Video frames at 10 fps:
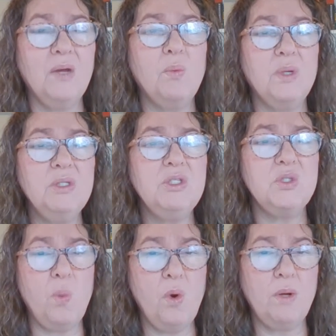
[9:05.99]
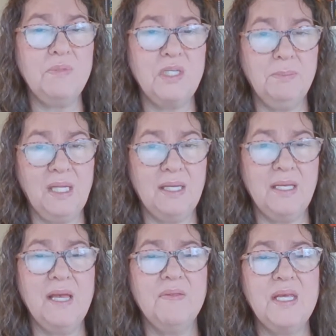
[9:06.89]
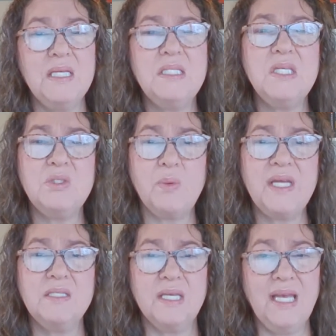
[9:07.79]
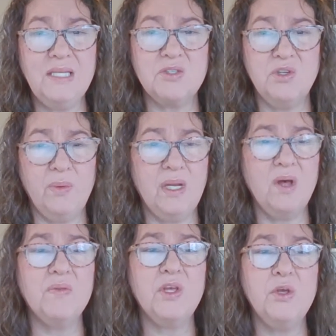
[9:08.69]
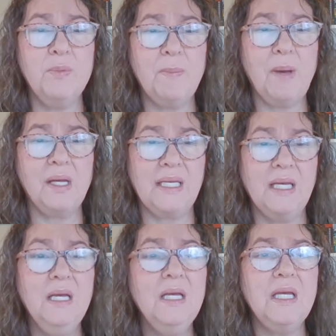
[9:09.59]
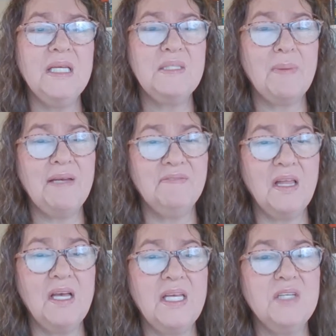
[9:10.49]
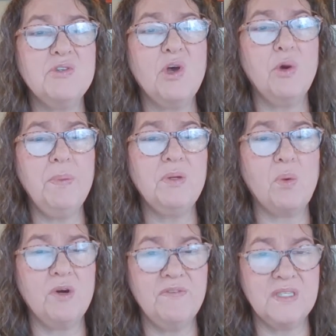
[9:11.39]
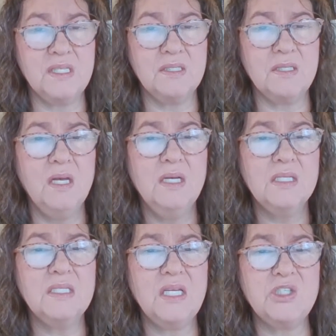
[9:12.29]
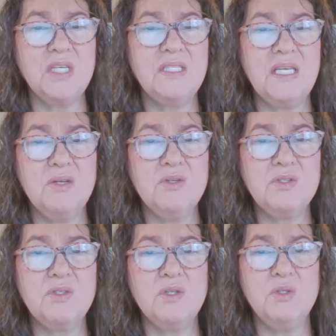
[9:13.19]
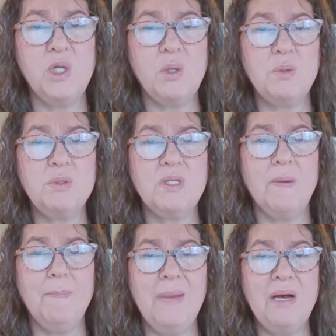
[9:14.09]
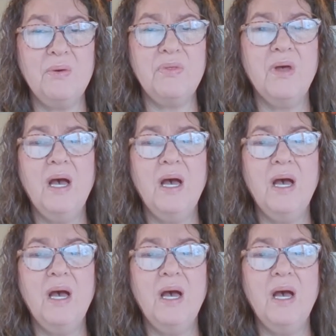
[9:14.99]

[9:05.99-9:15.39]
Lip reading: will swarm to blood, and the easiest way to get to it on the human body is by flying into open orifices, such as ears, nose, mouth,